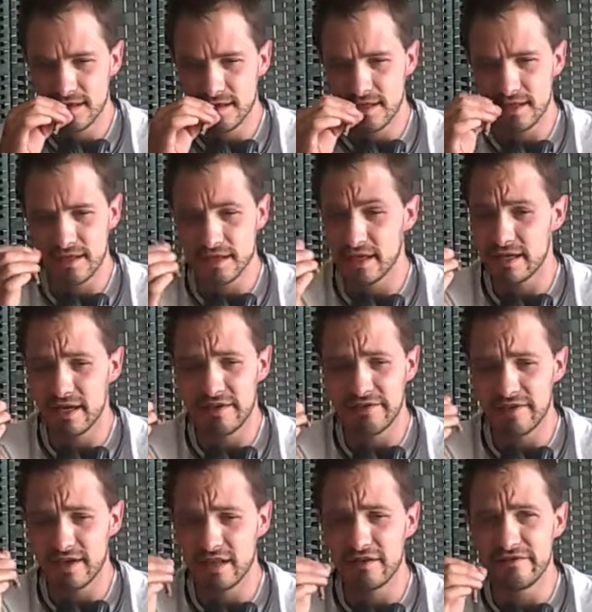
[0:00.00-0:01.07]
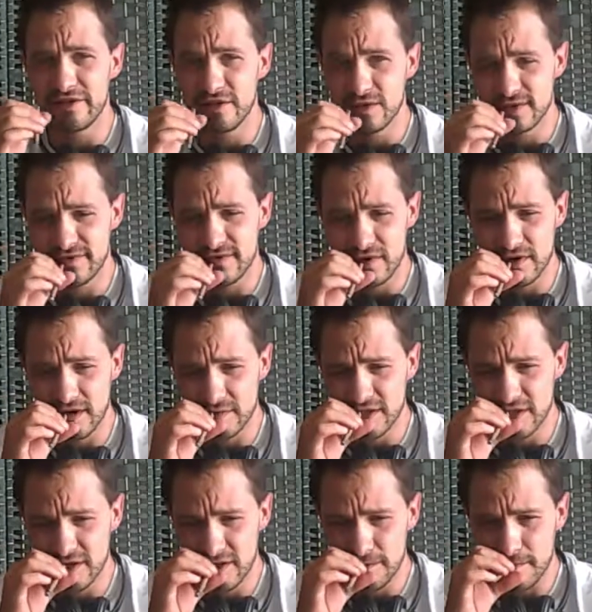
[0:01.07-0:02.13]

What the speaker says: they got hella views for it, I'm sure.